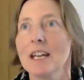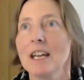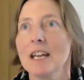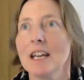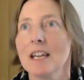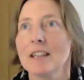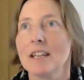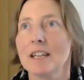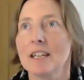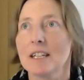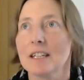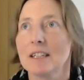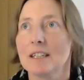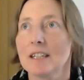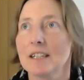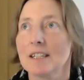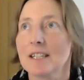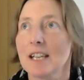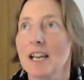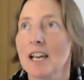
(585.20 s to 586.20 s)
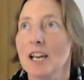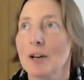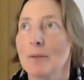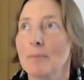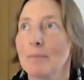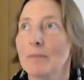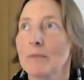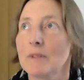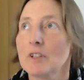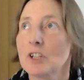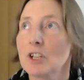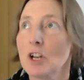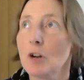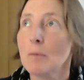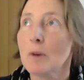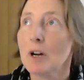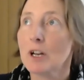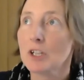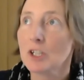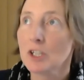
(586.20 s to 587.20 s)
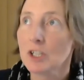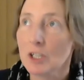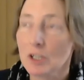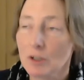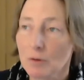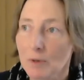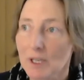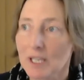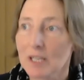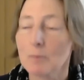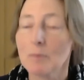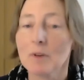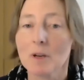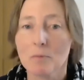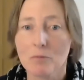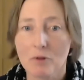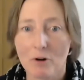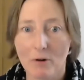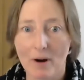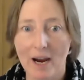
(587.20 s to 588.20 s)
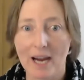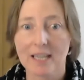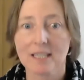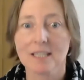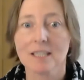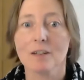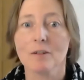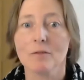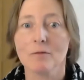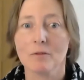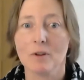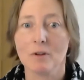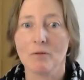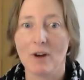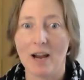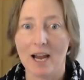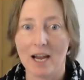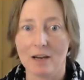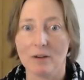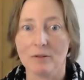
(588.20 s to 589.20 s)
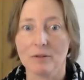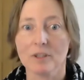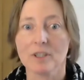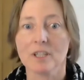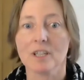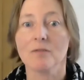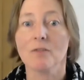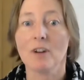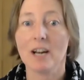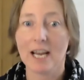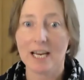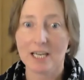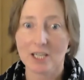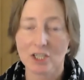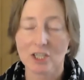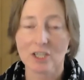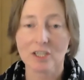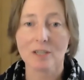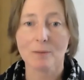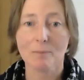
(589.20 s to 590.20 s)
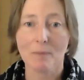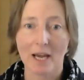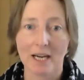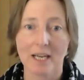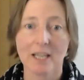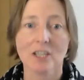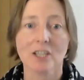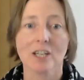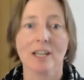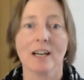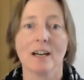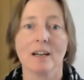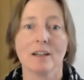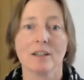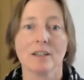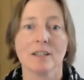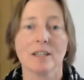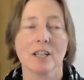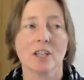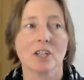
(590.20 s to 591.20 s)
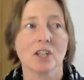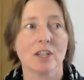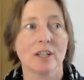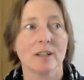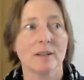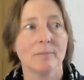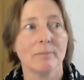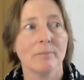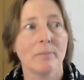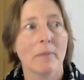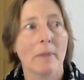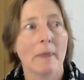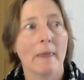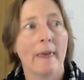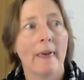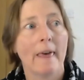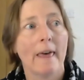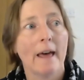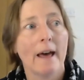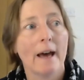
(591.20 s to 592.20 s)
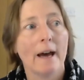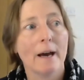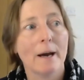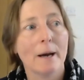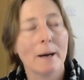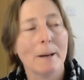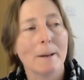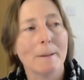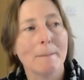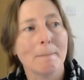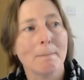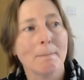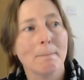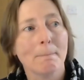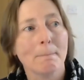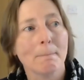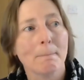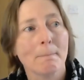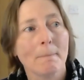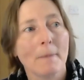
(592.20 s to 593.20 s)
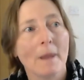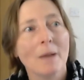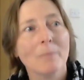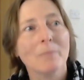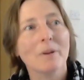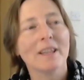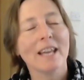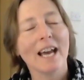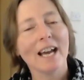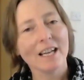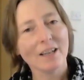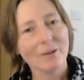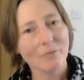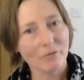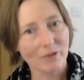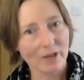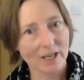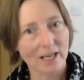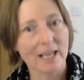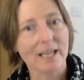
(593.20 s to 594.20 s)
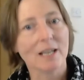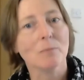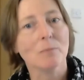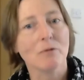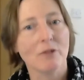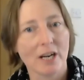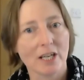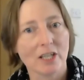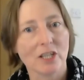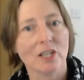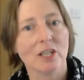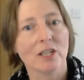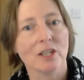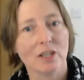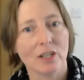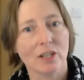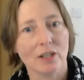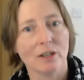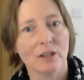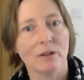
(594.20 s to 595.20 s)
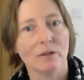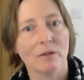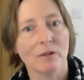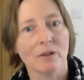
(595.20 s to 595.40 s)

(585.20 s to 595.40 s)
there's so much that we can be proactive around in relation to managing our condition. But that can feel like a pressure too,